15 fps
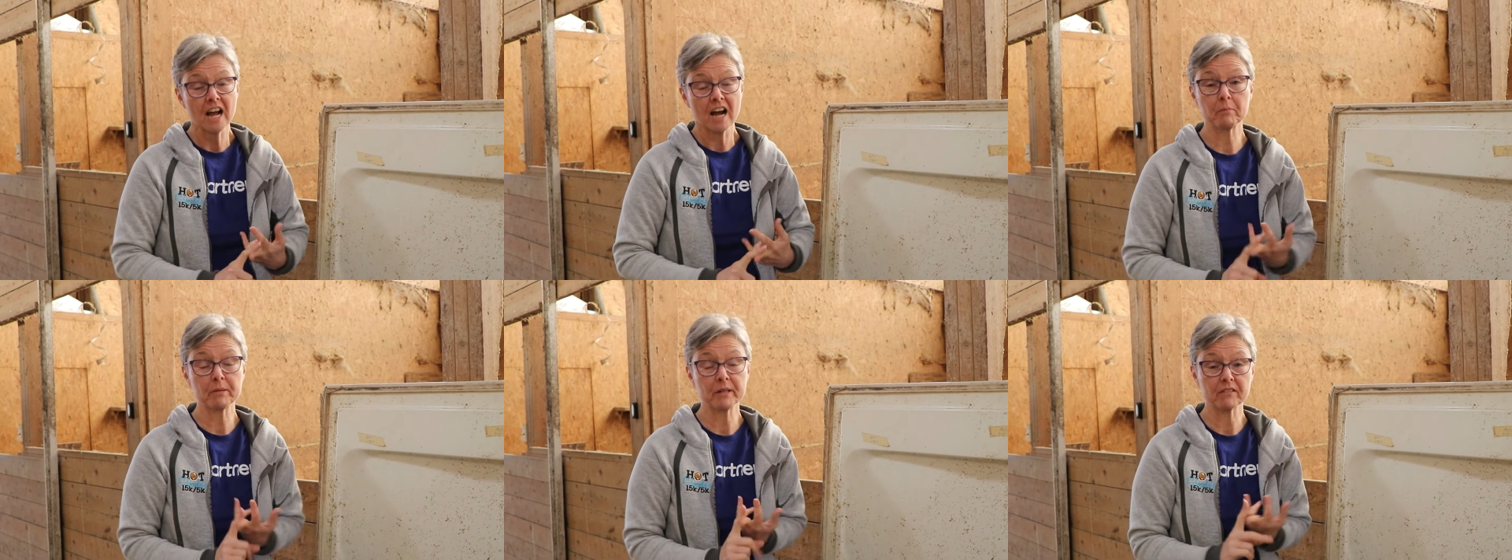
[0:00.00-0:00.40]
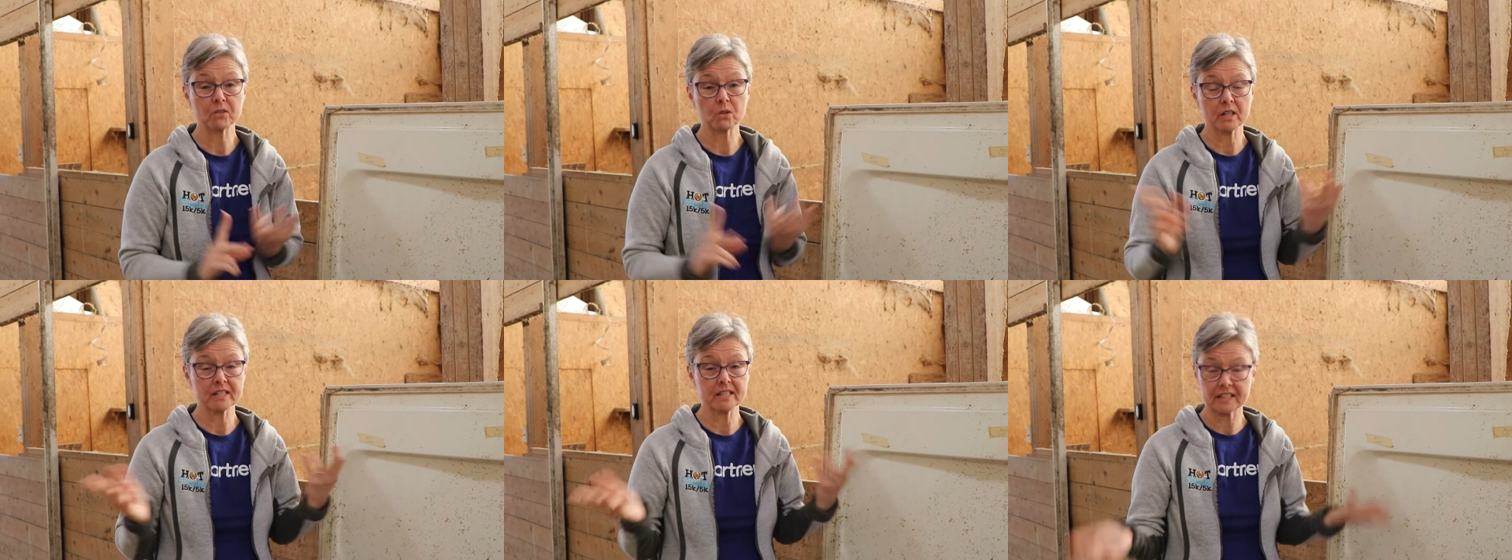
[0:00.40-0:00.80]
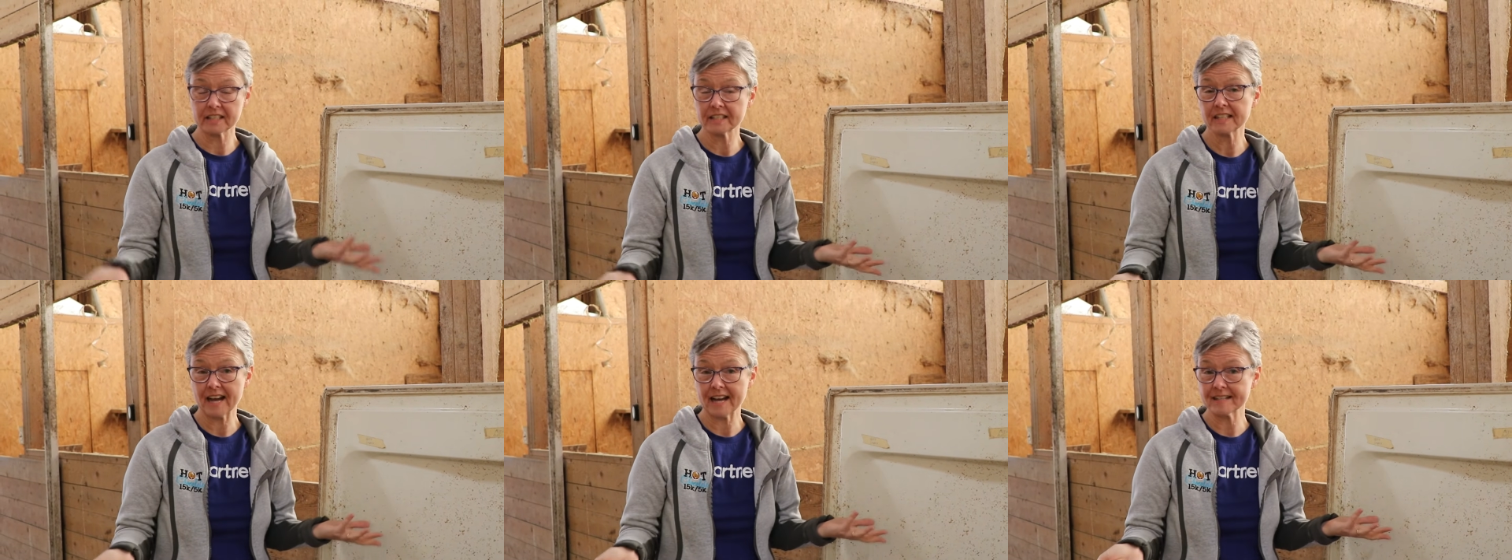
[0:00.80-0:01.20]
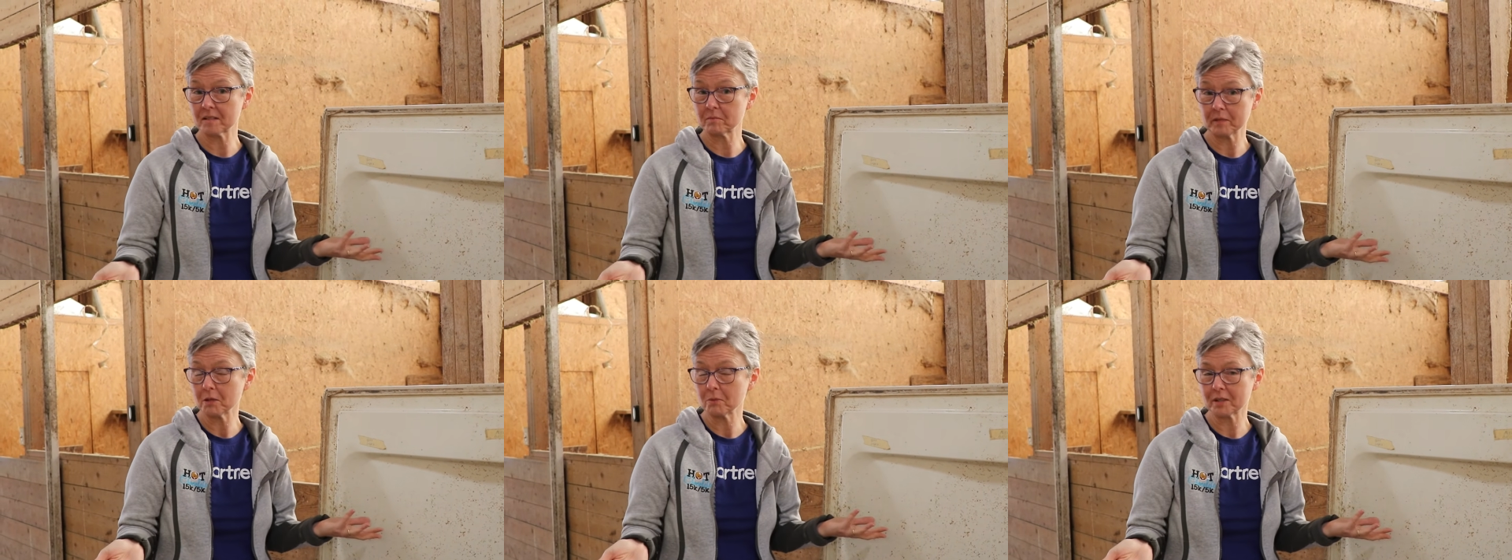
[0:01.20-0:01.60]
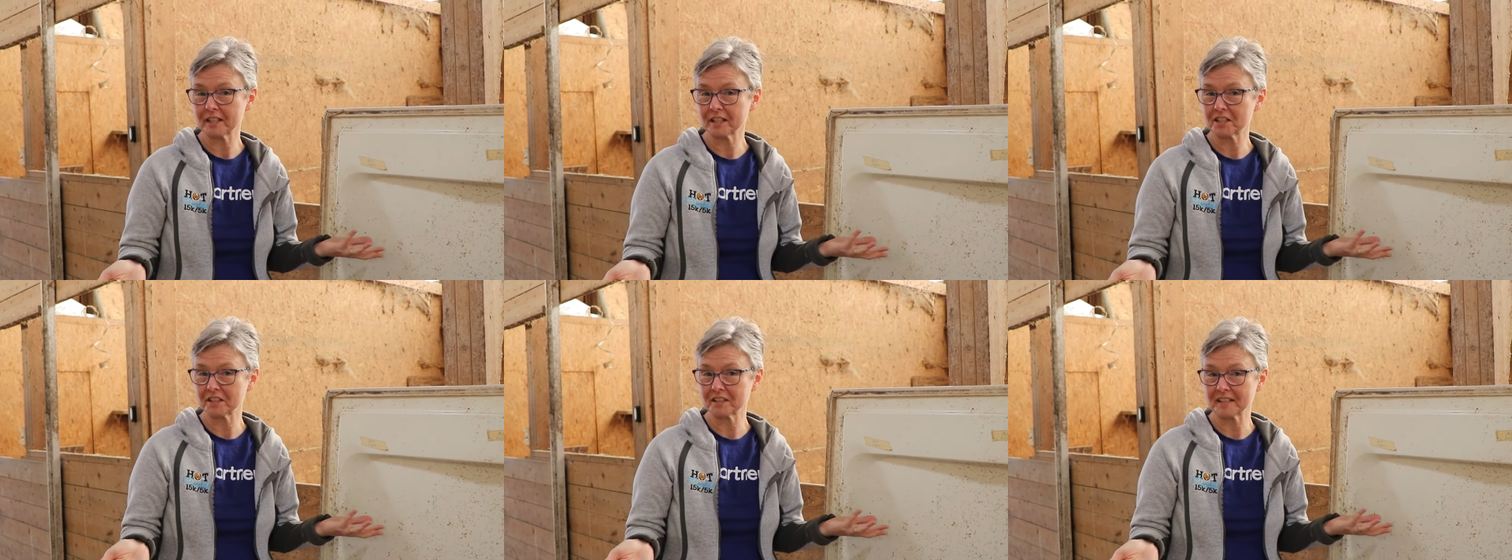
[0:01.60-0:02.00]
but of course they didn't ask me what
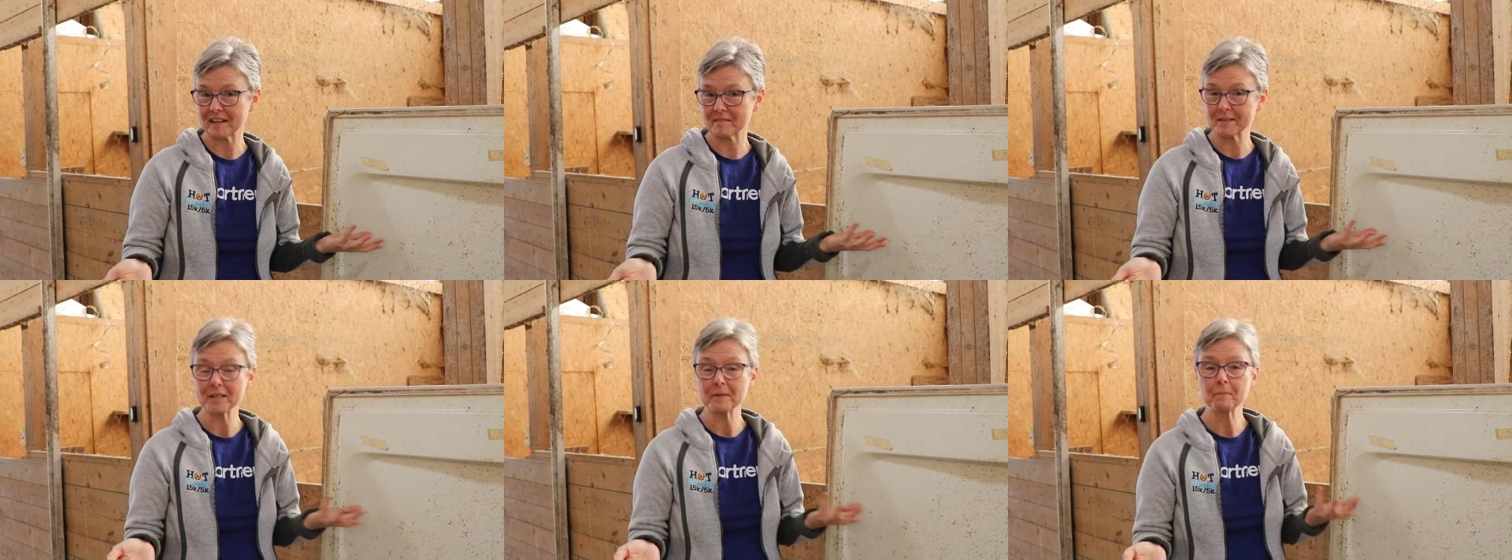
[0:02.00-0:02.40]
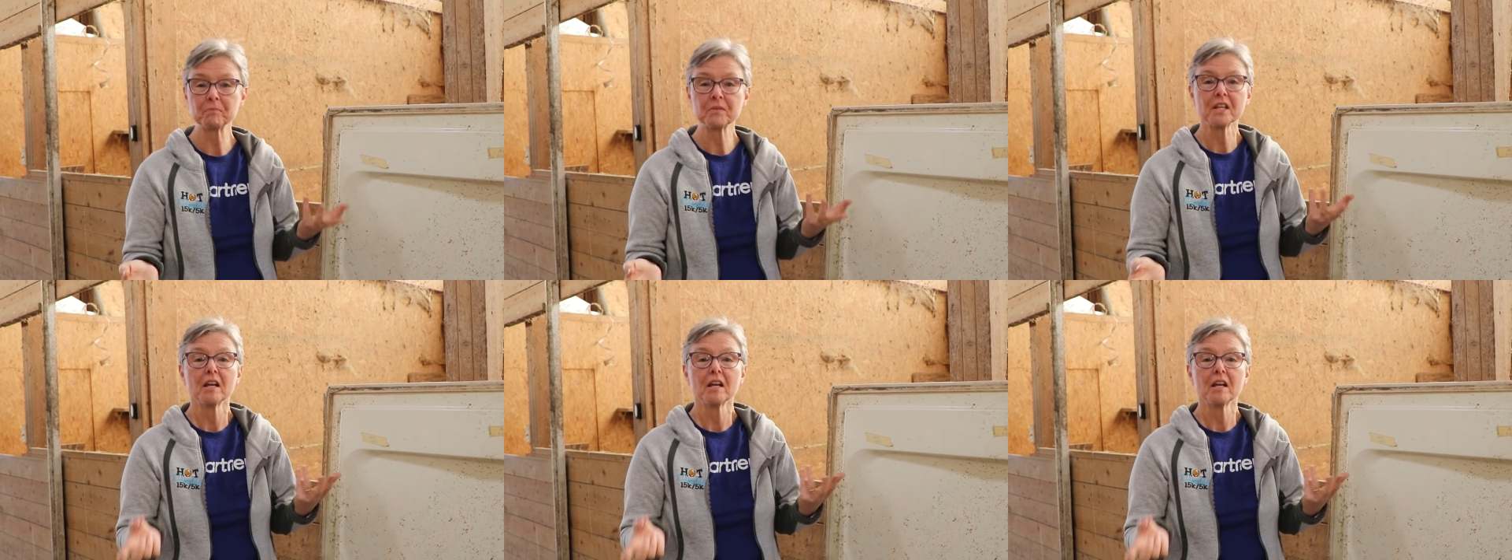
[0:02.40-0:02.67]
they should name it.